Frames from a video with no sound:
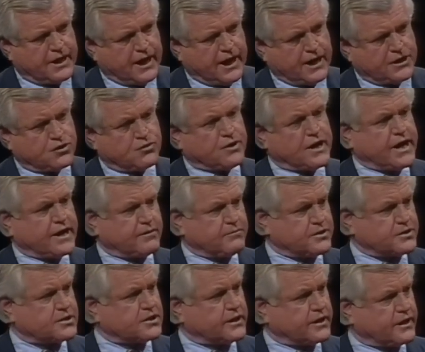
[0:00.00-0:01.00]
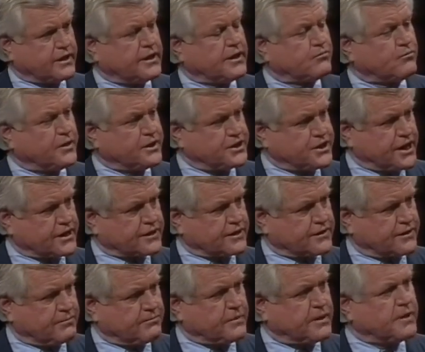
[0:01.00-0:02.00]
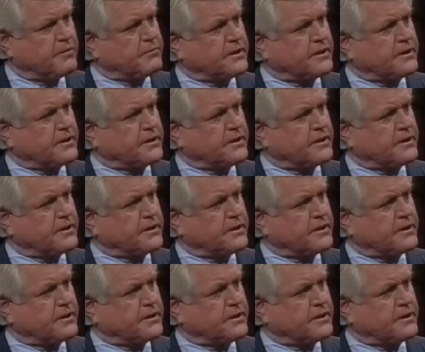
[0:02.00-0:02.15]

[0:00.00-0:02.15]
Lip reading: and unanimously rejected them